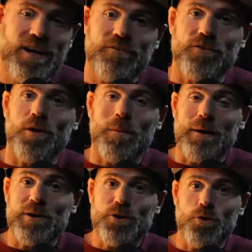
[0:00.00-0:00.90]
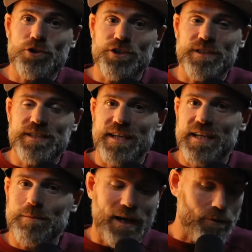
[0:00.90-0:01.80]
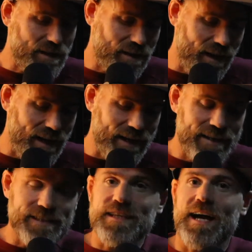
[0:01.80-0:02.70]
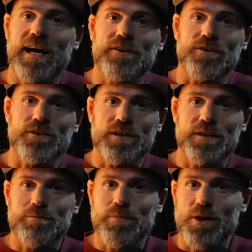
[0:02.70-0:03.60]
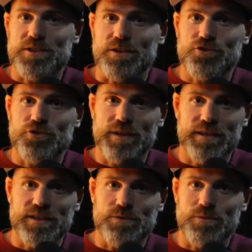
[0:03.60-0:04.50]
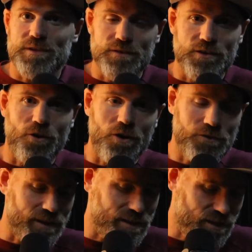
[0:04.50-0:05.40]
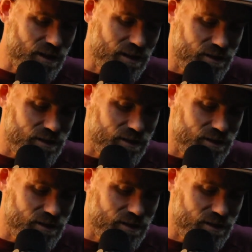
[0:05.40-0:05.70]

from our coaching team, our clients, and other personal trainers within the Northeast.